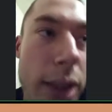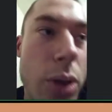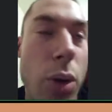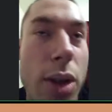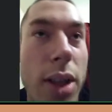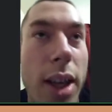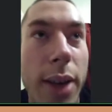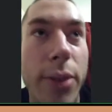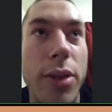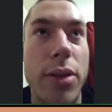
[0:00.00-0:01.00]
all his
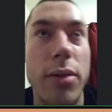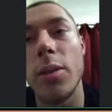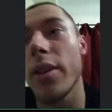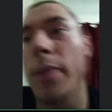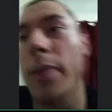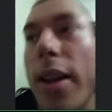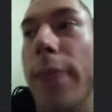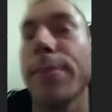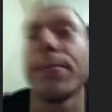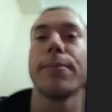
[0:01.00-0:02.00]
lifts. What do you think
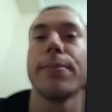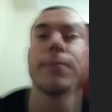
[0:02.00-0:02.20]
about that?